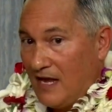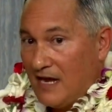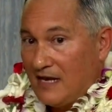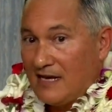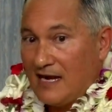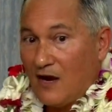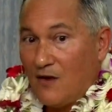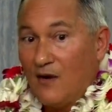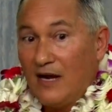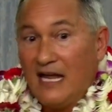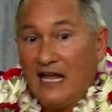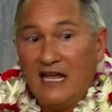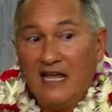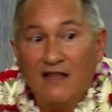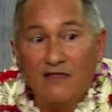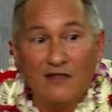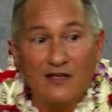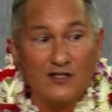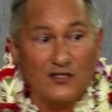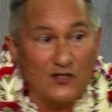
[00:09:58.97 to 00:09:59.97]
Now,
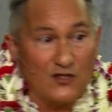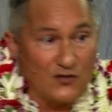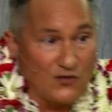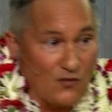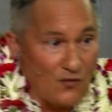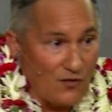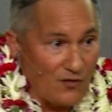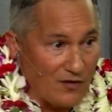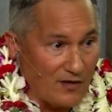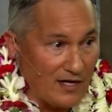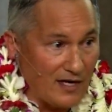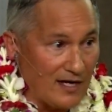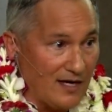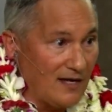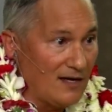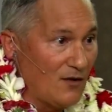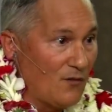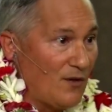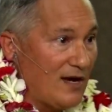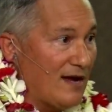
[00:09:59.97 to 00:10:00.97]
in the
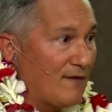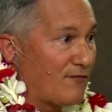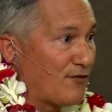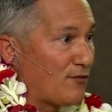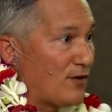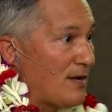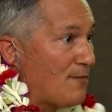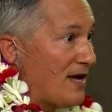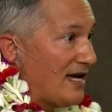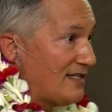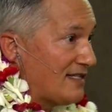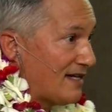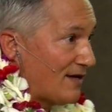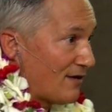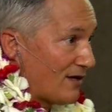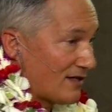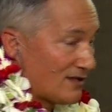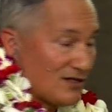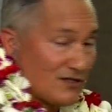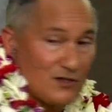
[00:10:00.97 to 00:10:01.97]
story, we have three main
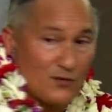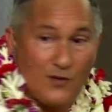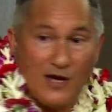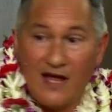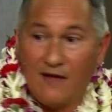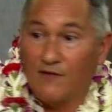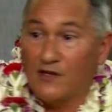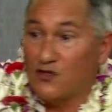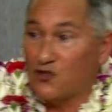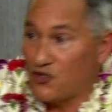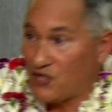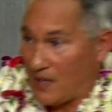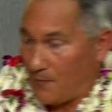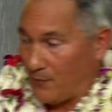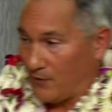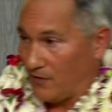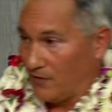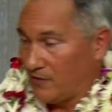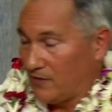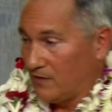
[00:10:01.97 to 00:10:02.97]
characters. We have a
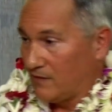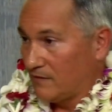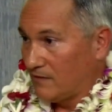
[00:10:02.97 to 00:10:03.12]
shepherd,